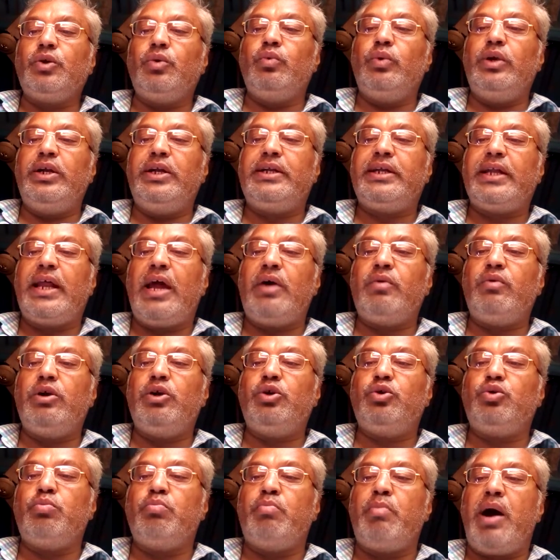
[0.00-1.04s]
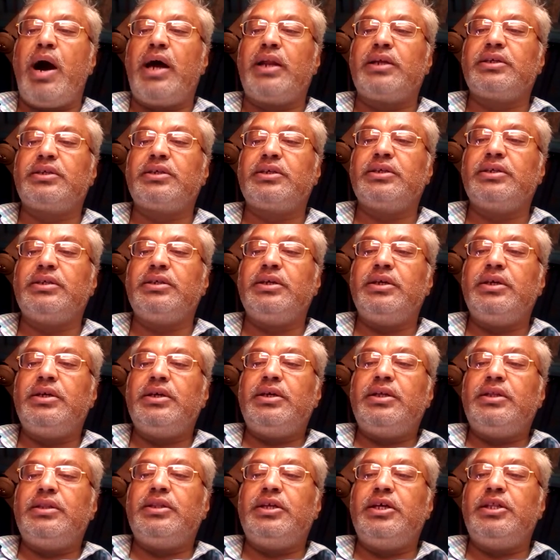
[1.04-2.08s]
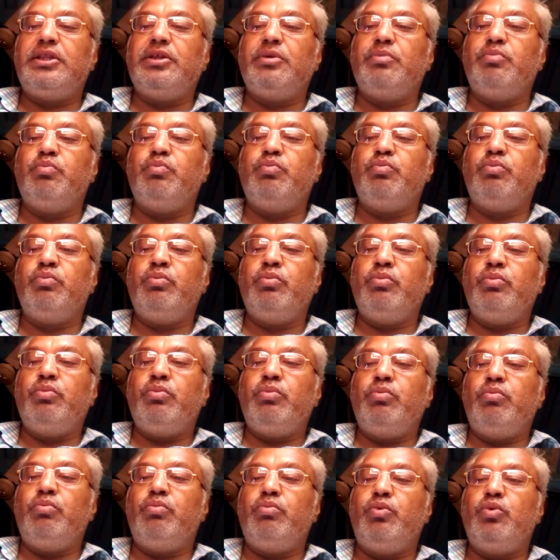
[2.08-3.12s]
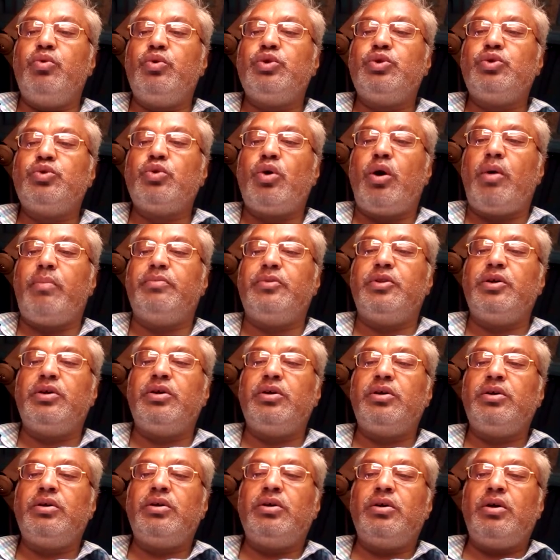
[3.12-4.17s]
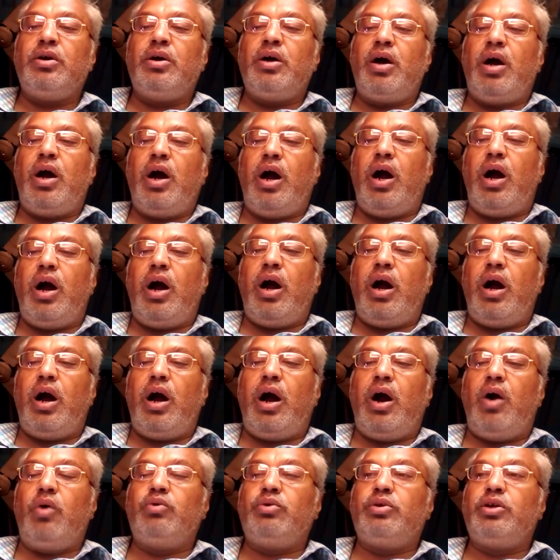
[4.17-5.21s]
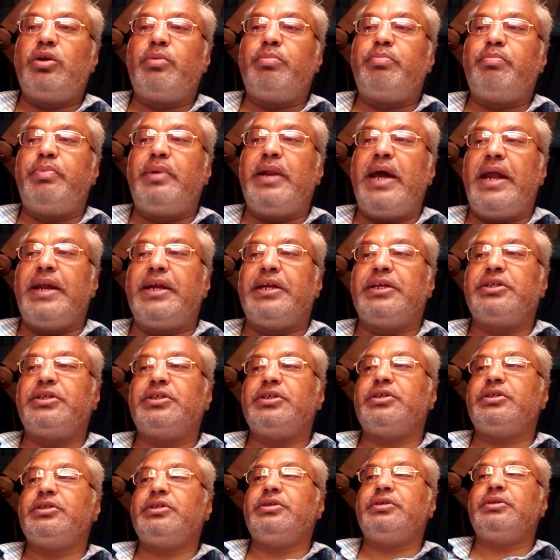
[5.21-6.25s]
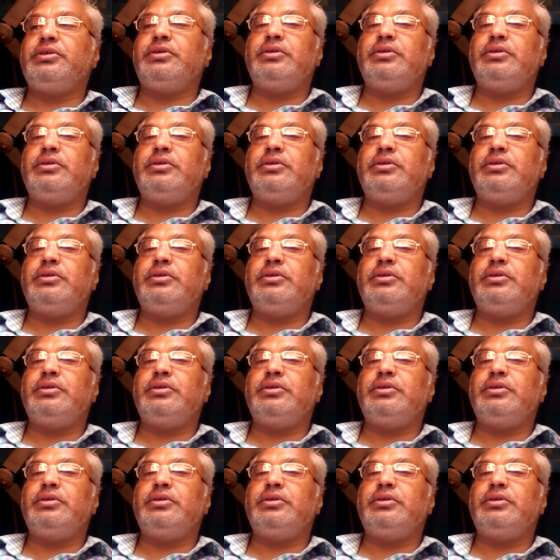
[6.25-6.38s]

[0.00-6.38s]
will travel to Mars, then the moons of the outer planets.